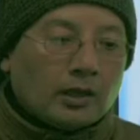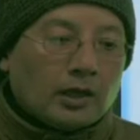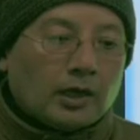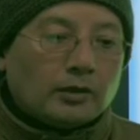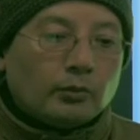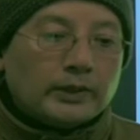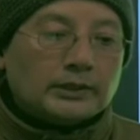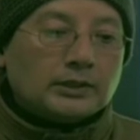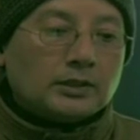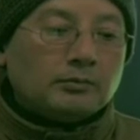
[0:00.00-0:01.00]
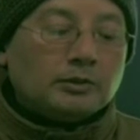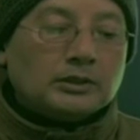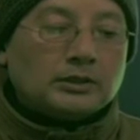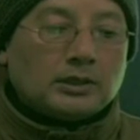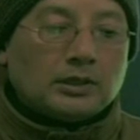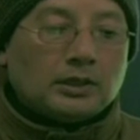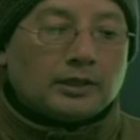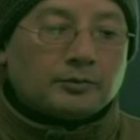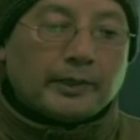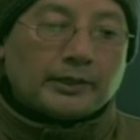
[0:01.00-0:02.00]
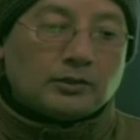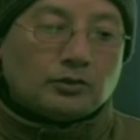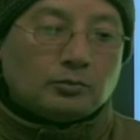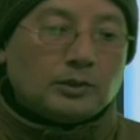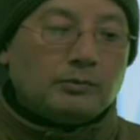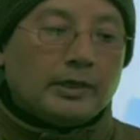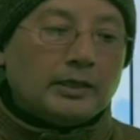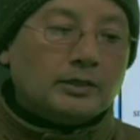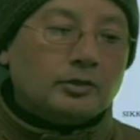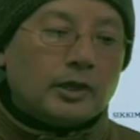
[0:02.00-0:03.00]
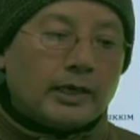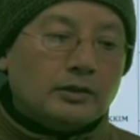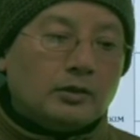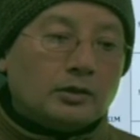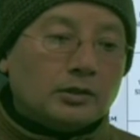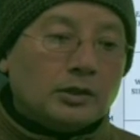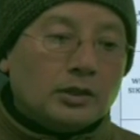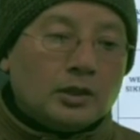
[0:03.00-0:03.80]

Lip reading: And West Sikkim is expected to be mainly dry on